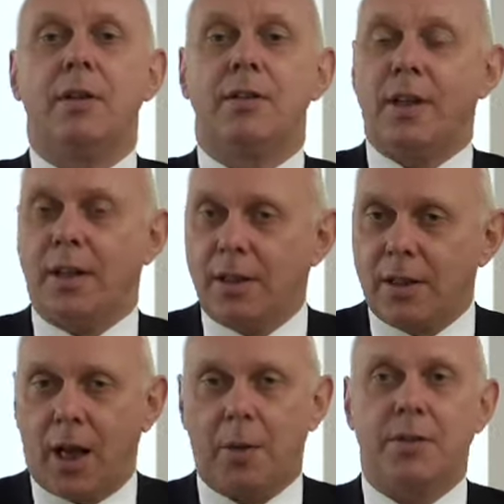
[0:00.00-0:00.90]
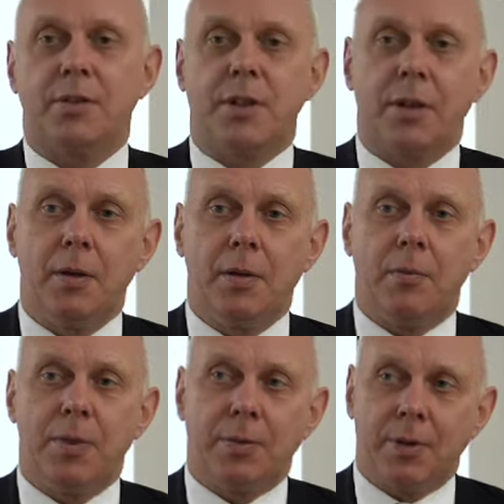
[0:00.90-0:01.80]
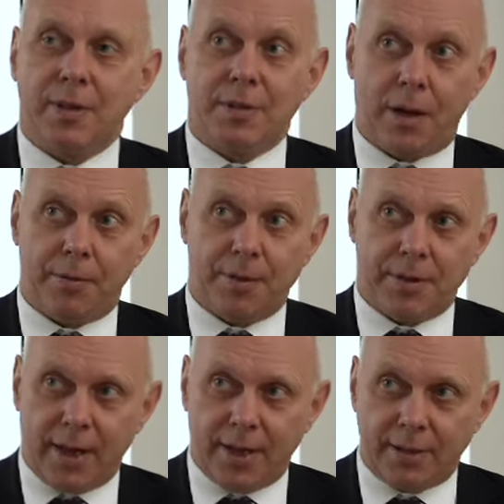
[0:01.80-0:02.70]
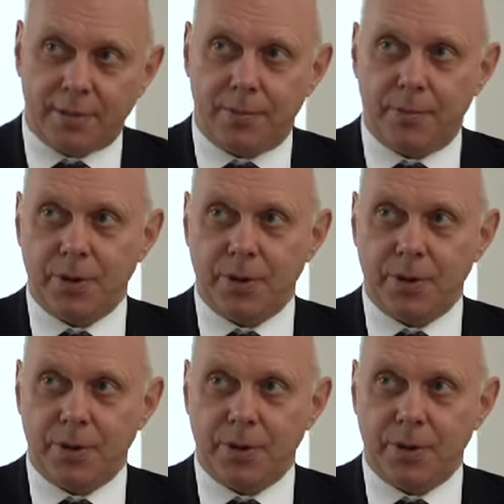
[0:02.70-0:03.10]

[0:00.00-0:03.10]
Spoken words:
single currency between sovereign states,